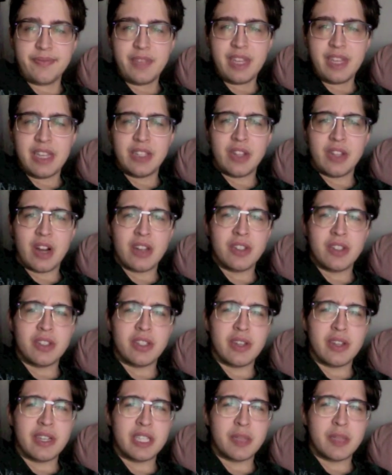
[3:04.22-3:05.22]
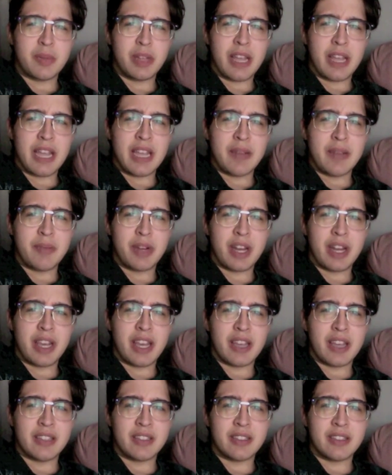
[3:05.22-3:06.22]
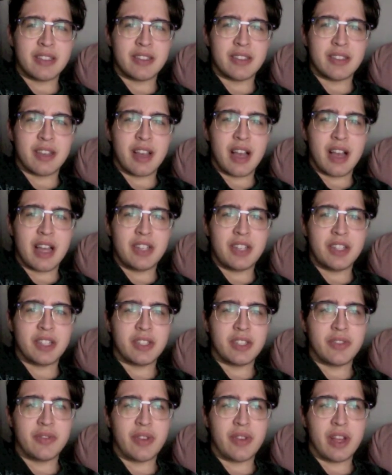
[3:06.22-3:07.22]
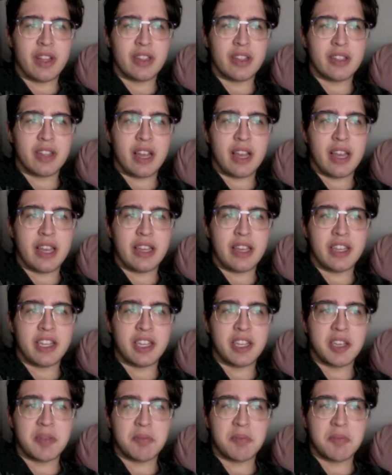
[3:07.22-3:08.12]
it's hard to explain, but I guess I just felt like